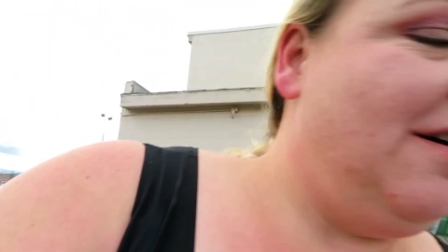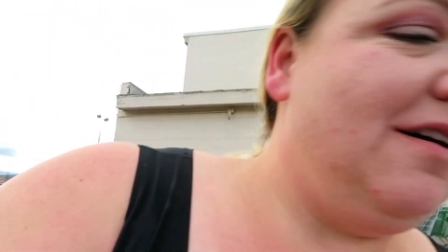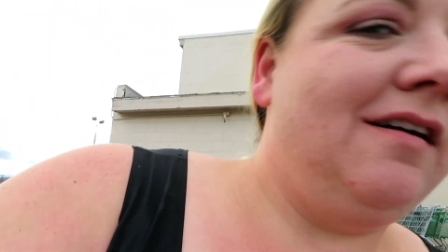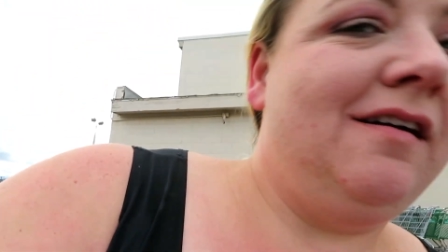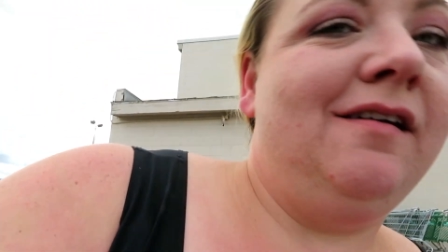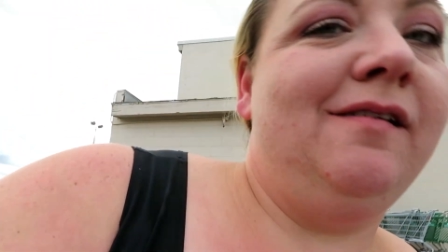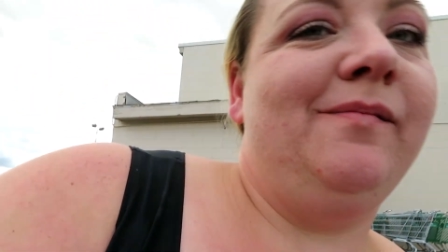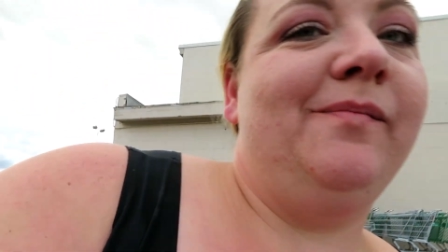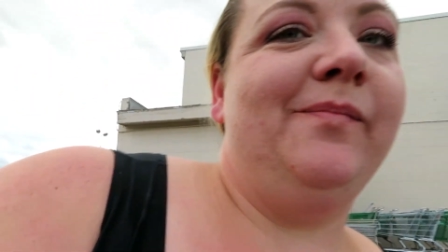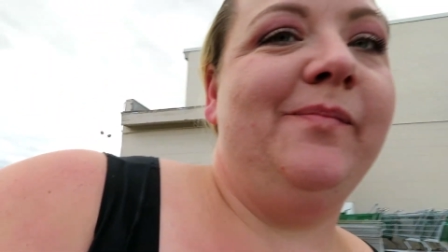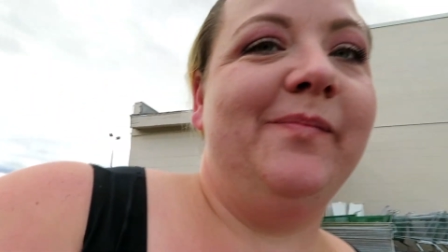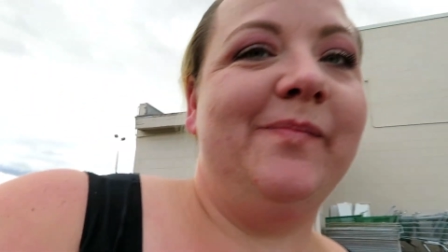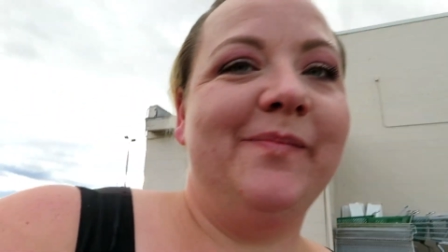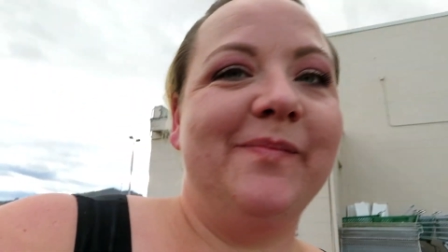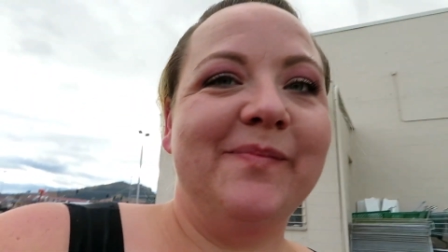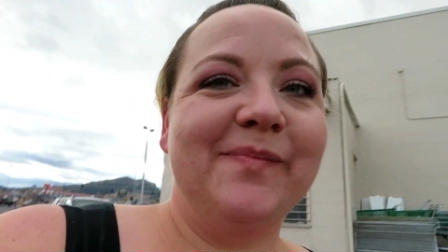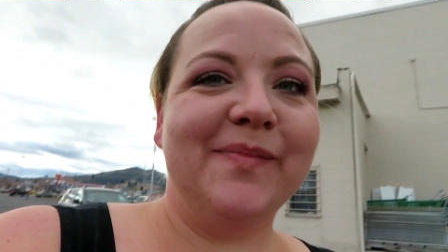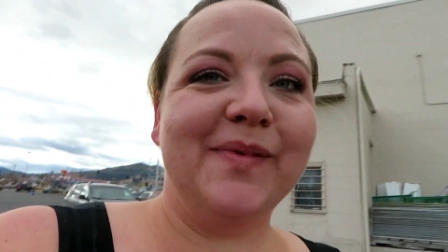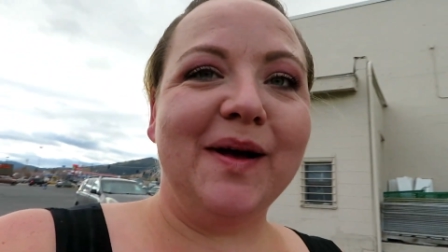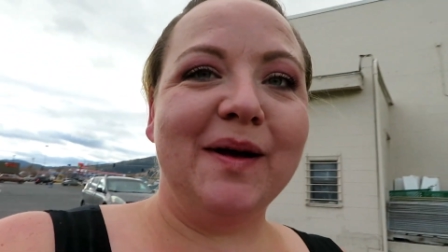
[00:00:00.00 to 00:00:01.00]
um,
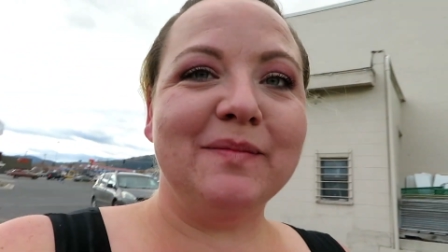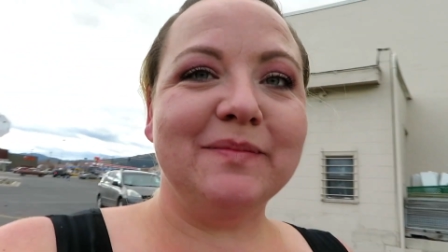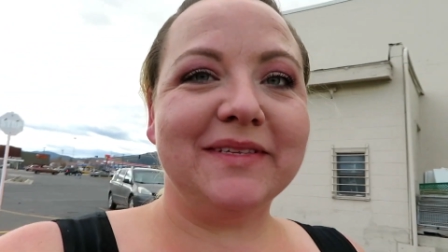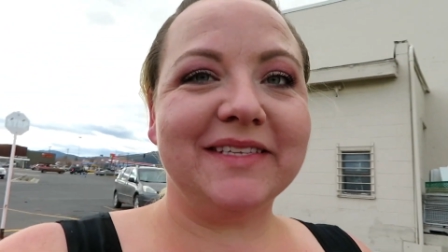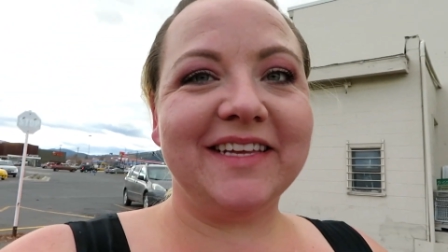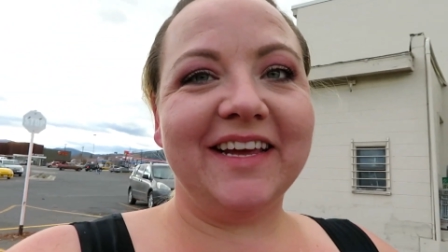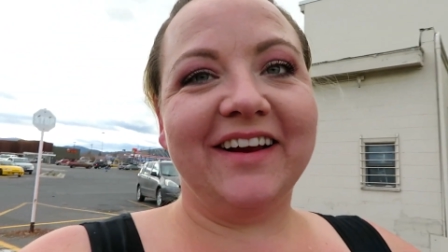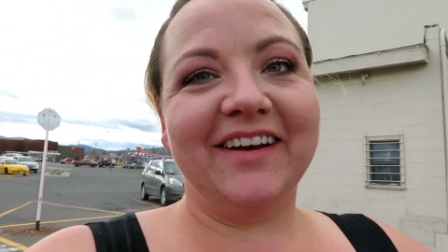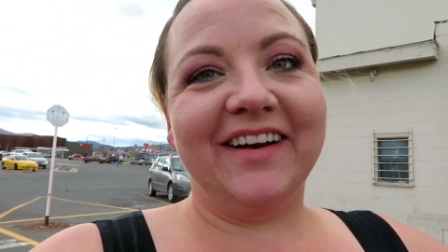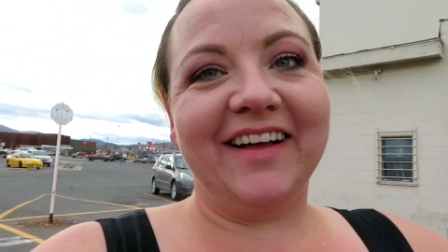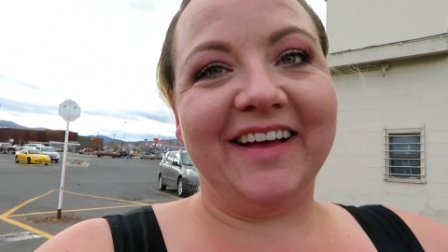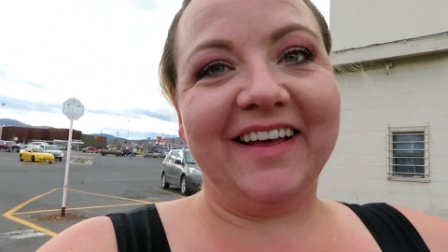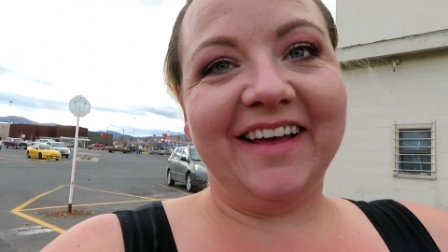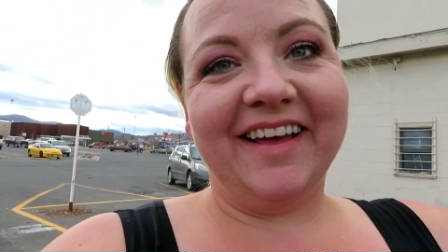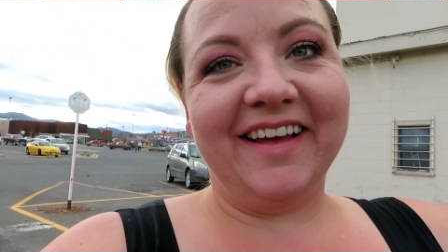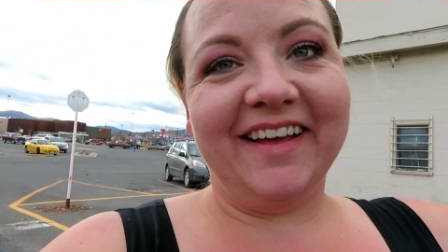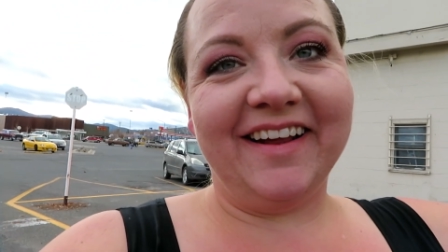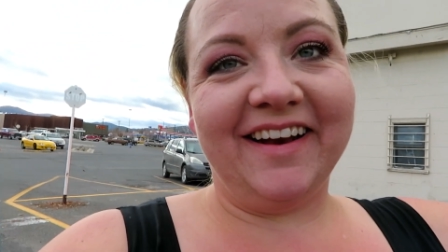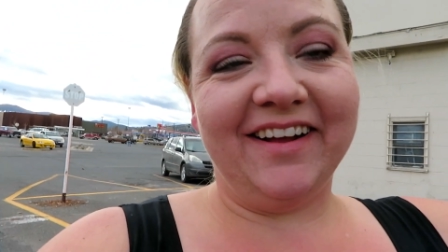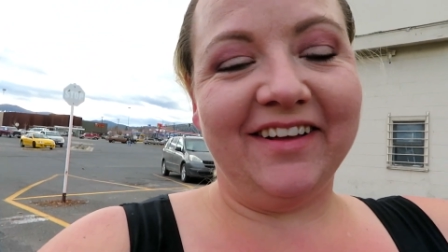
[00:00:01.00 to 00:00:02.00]
I'm scared I
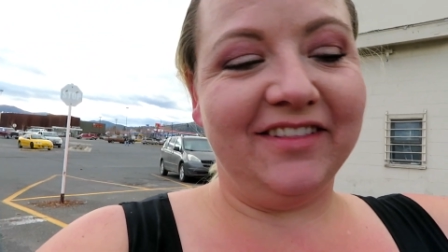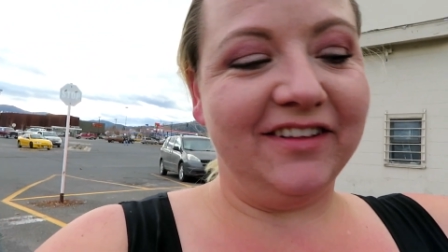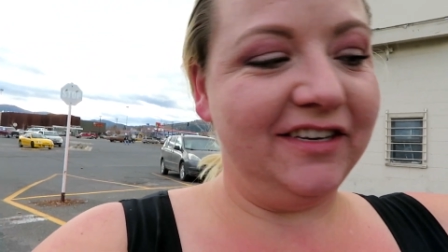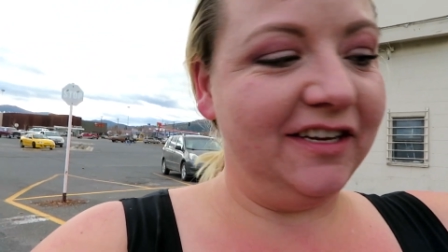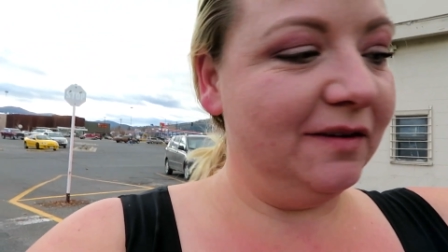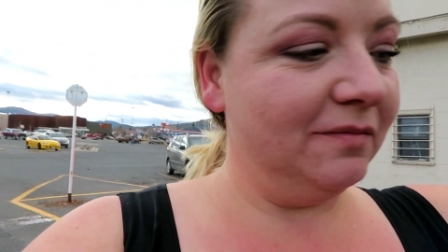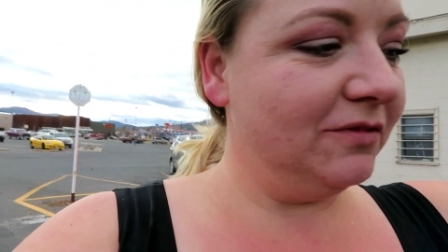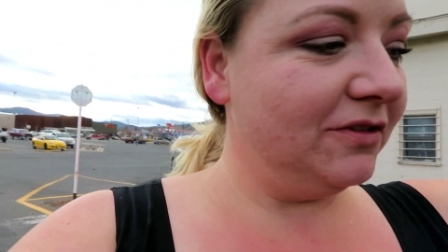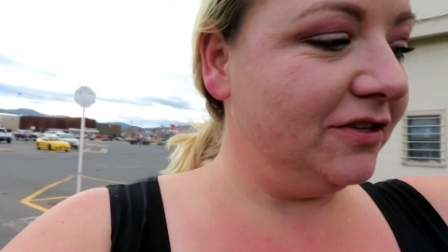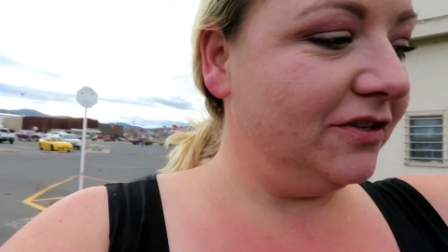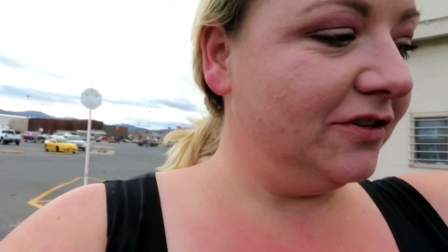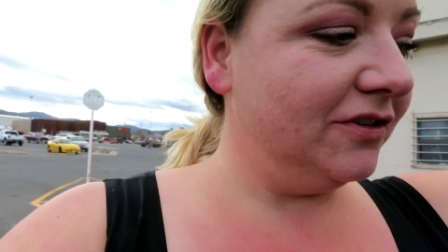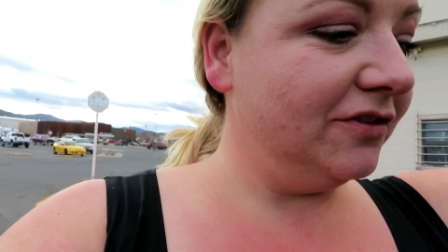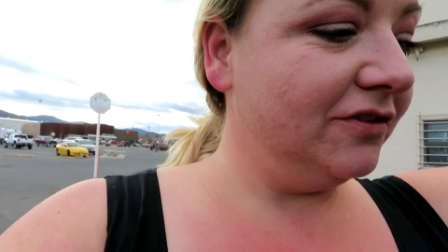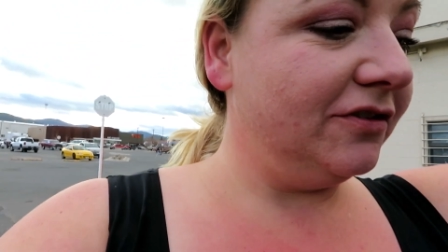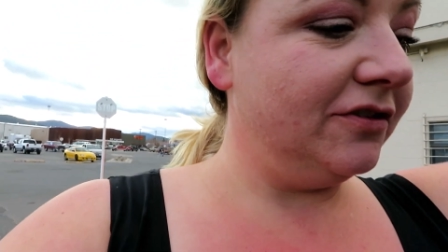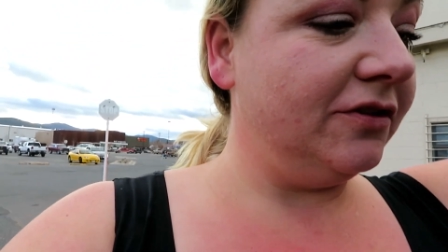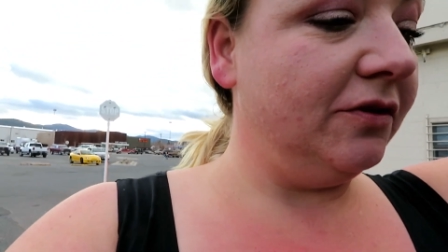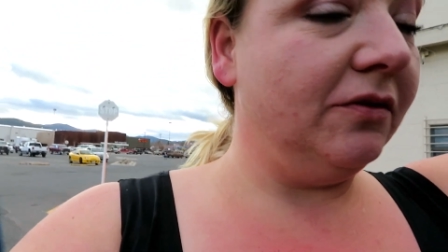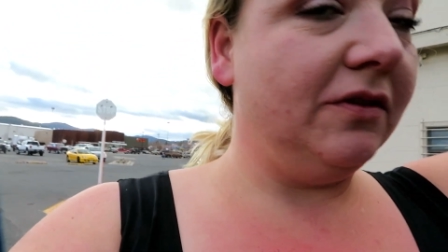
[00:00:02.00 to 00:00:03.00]
can't get out of the
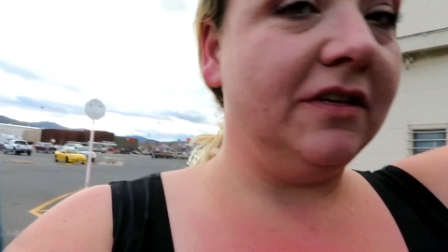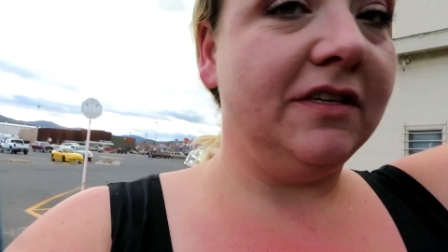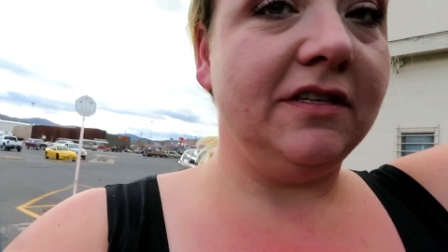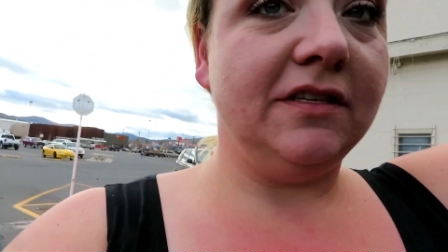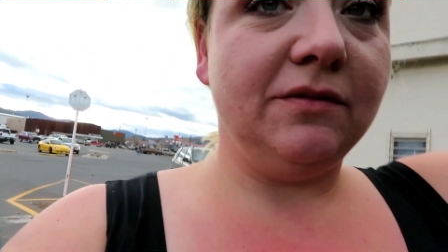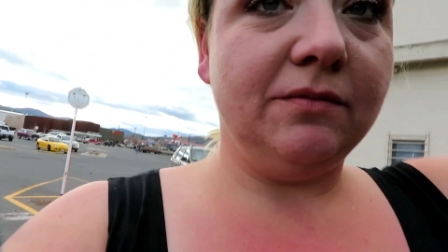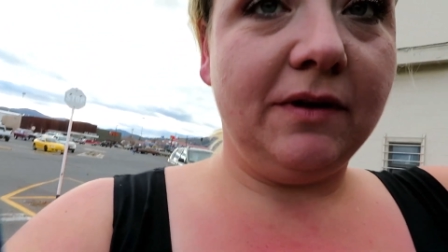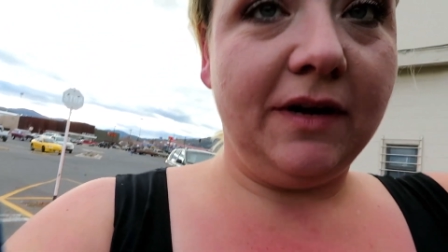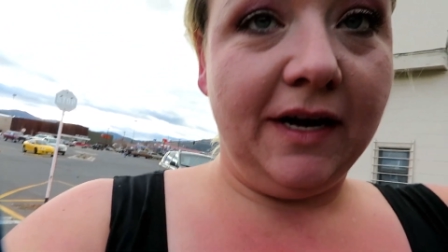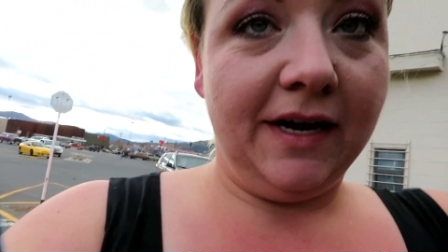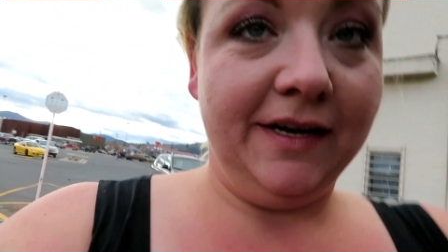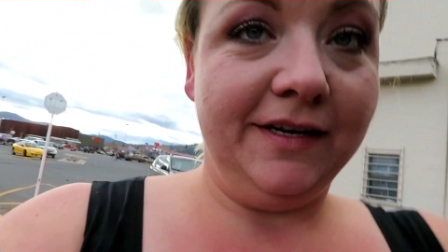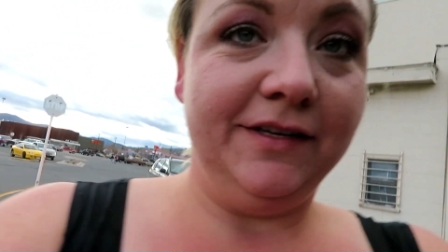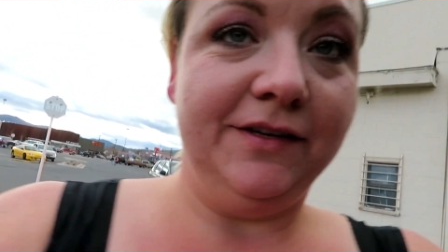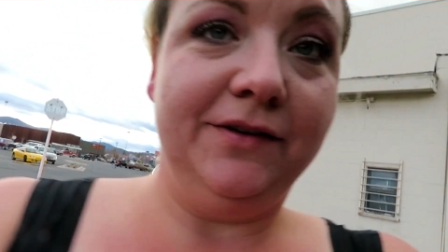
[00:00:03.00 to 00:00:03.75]
dumpster, so this is what I